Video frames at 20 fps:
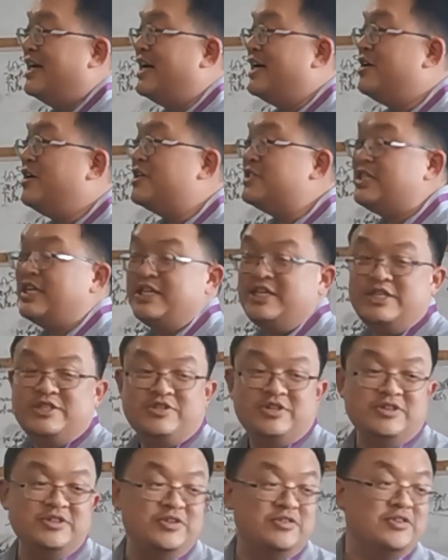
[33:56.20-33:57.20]

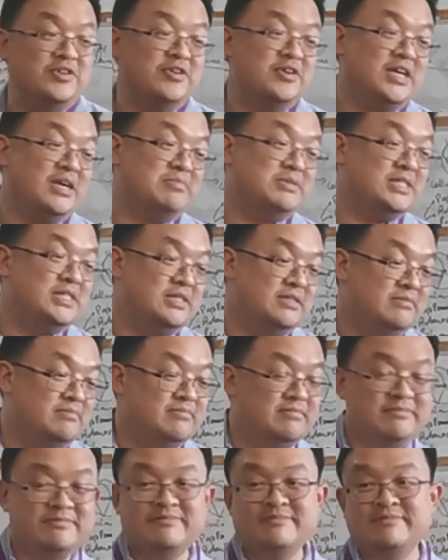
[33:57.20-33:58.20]
Icosahedral nucleocapsid.
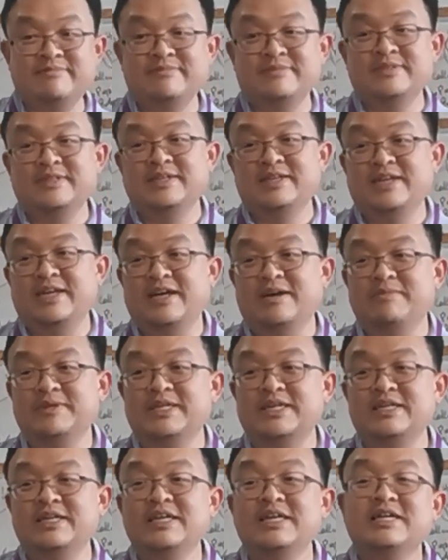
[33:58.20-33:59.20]

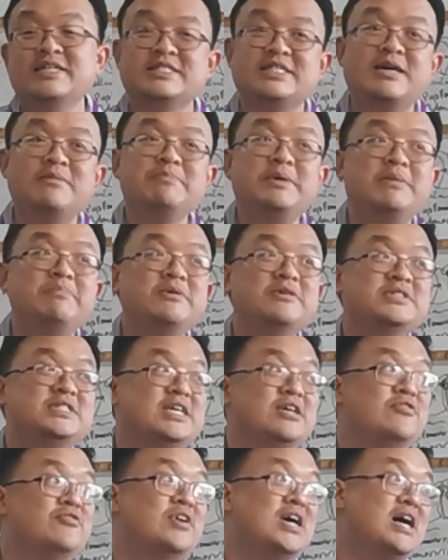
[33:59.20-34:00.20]
Hepatitis. Some people
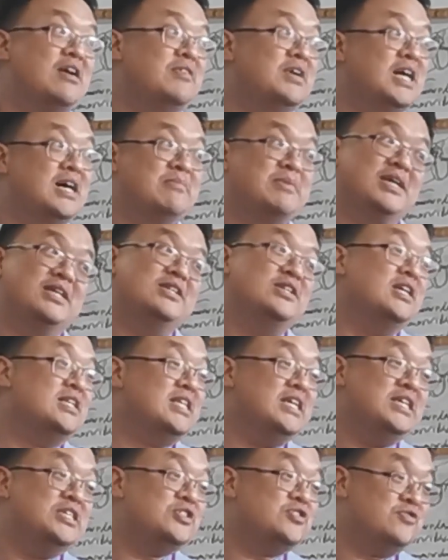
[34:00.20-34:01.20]
say round lah, but
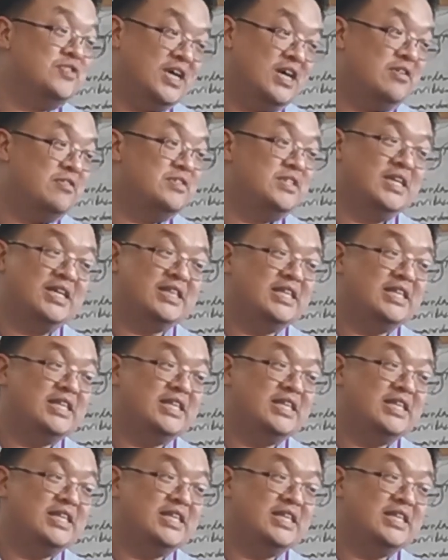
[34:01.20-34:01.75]
nothing is round.